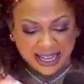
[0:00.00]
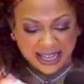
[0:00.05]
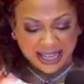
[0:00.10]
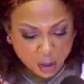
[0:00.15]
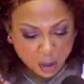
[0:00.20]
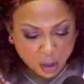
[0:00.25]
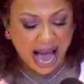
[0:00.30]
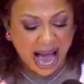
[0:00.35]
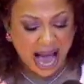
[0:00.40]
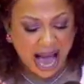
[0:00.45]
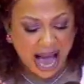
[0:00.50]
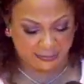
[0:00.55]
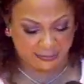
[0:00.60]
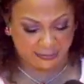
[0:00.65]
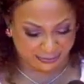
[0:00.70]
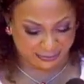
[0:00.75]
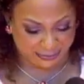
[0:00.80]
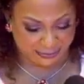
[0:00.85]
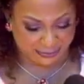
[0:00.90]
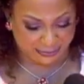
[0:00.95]
wife
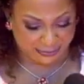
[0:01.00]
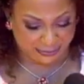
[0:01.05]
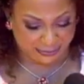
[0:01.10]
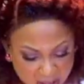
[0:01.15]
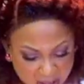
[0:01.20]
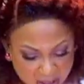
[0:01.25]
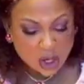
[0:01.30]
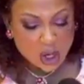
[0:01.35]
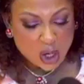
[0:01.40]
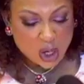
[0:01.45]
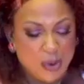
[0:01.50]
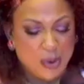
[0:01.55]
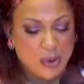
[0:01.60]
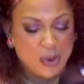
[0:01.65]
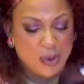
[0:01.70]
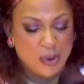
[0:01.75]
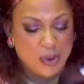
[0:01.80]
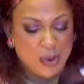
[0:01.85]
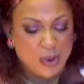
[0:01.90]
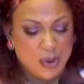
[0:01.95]
with a
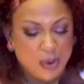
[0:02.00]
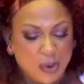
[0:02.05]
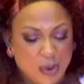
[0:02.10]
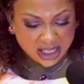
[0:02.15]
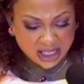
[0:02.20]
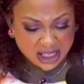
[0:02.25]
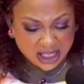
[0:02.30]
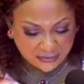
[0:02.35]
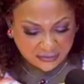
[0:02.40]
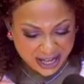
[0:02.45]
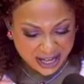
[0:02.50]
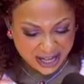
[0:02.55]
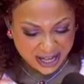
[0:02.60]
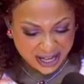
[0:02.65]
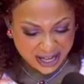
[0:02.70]
glorious virtue